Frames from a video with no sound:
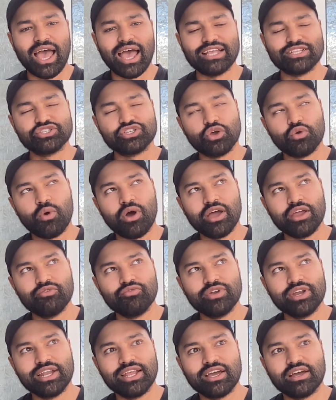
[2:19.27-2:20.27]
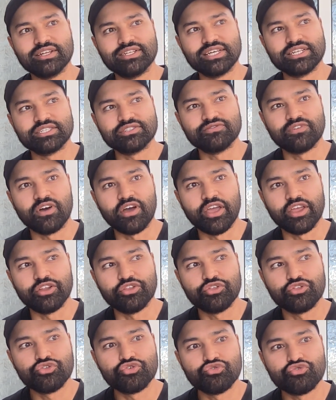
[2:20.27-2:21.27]
And so I really
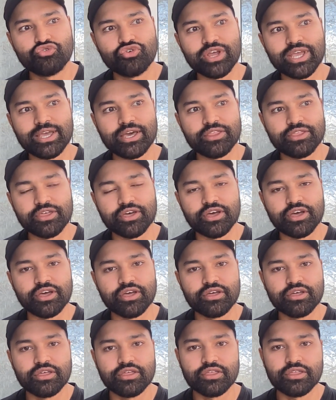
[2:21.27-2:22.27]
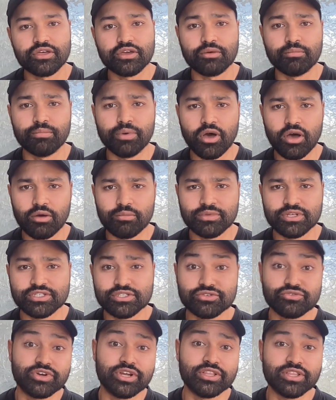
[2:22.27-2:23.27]
identified three other
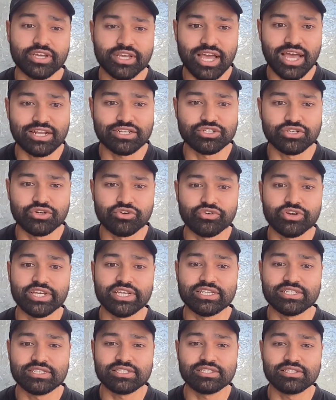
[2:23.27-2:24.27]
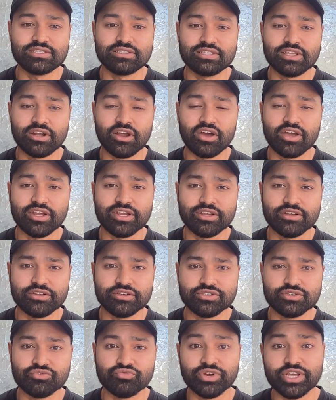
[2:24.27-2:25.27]
compartments, three other categories that I
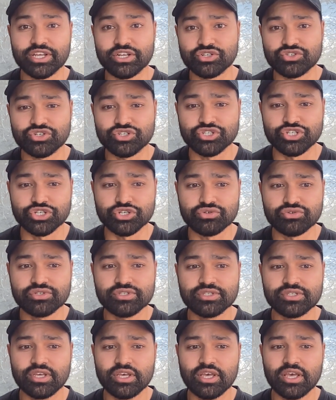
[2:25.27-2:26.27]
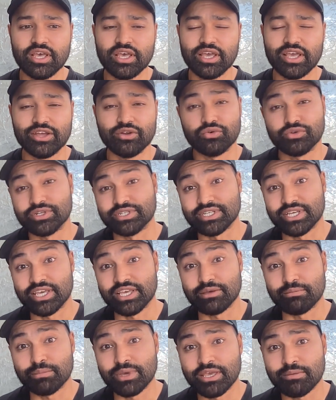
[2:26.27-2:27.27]
needed to reintroduce in order to
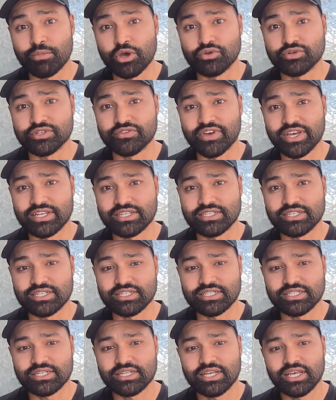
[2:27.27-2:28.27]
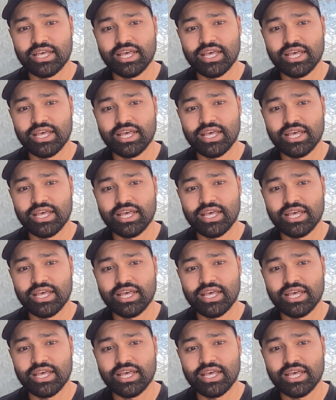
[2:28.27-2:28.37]
keep me motivated